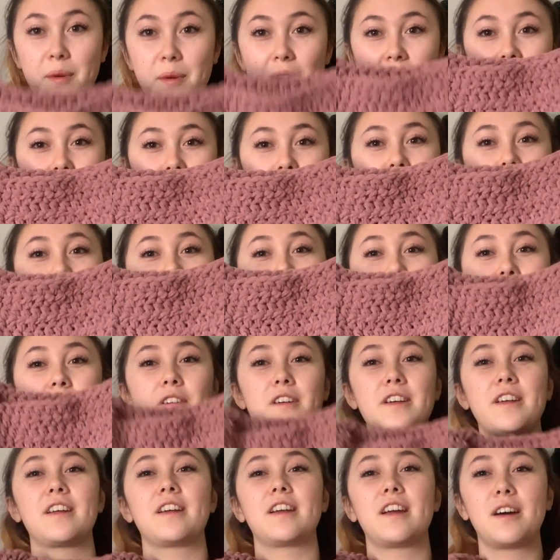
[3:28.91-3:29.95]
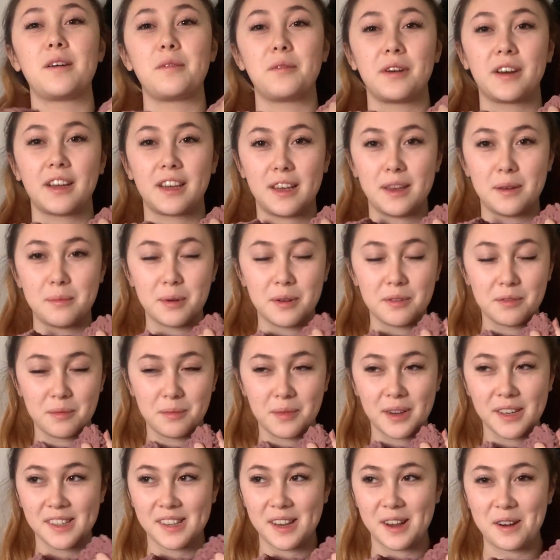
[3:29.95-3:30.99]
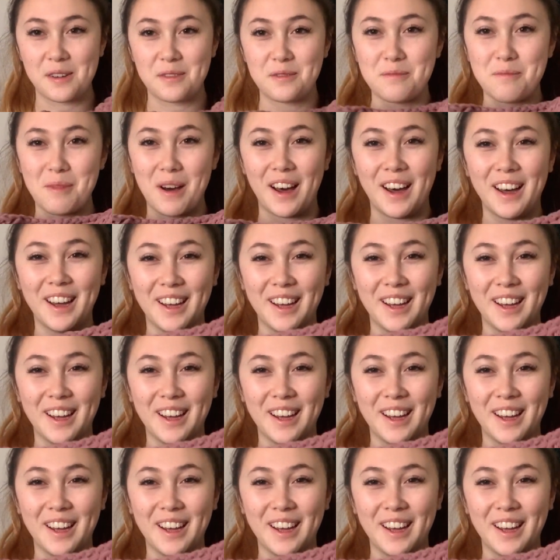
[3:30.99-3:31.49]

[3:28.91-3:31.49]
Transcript: I tried it on and I want to keep it for myself, but